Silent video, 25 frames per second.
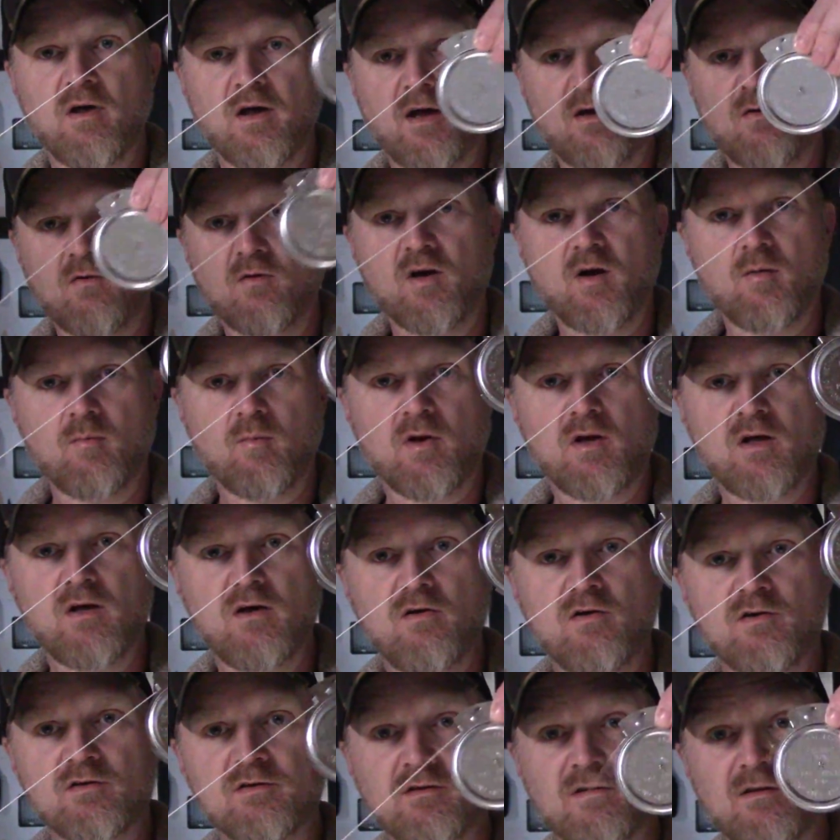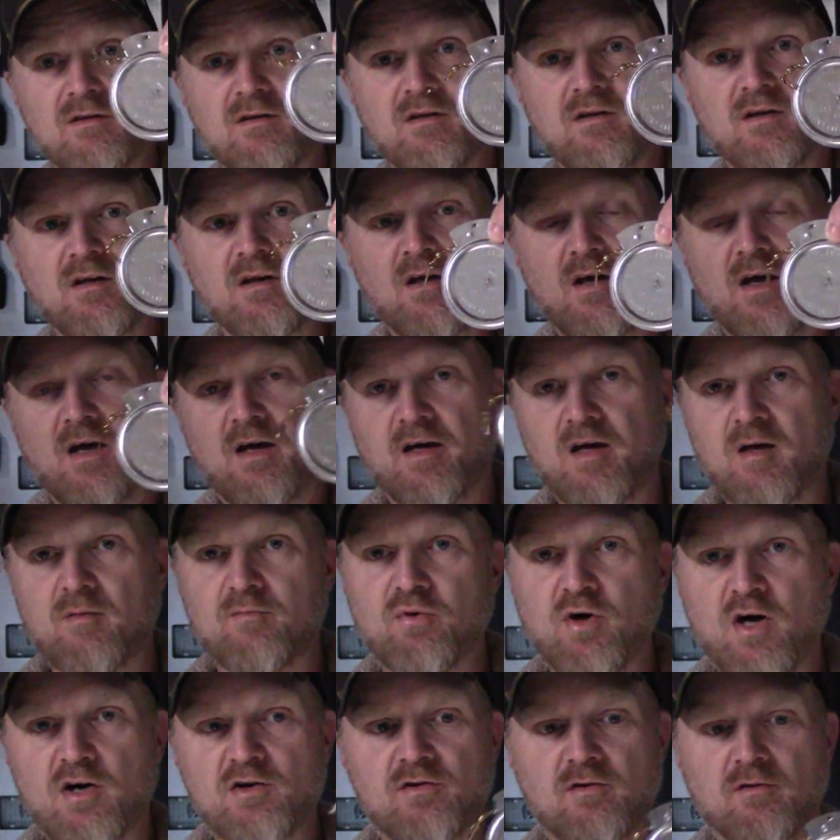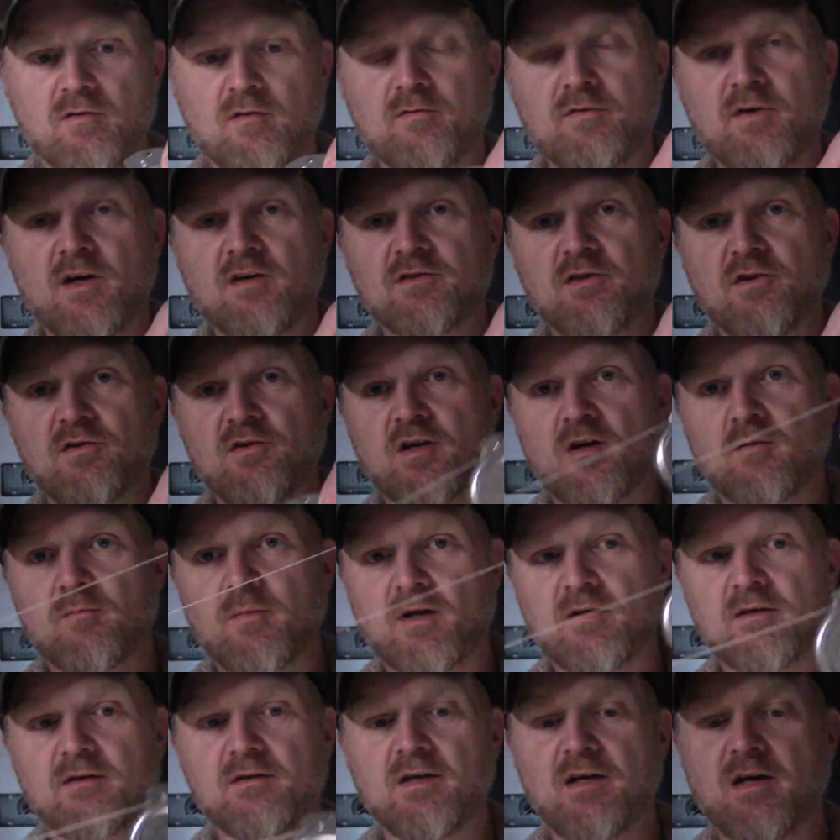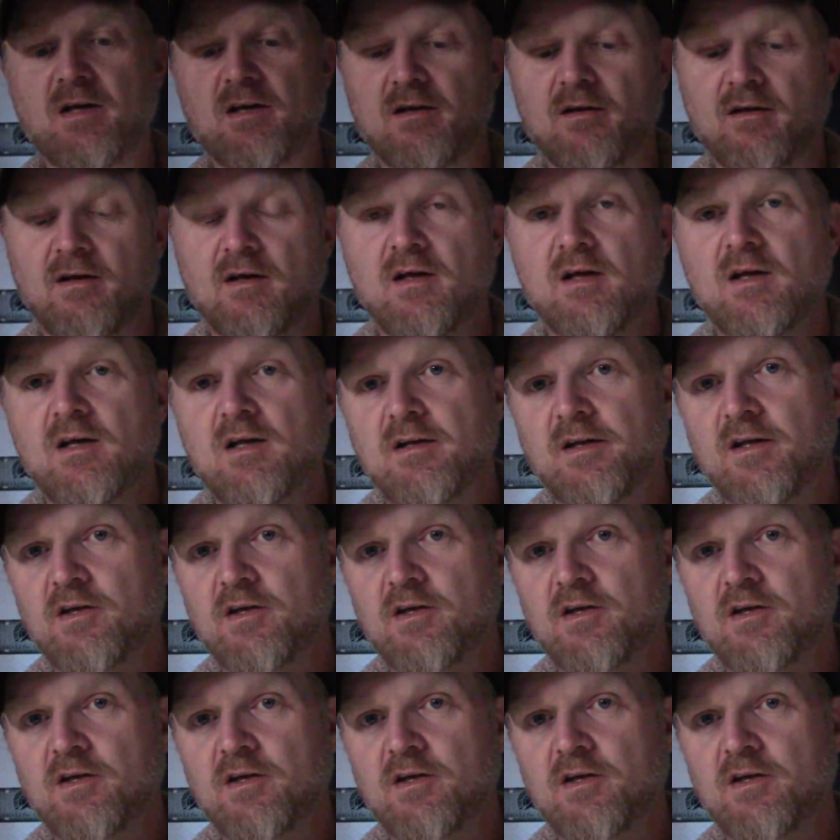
it'll come loose and keep pressure on the fish so you come back to get it.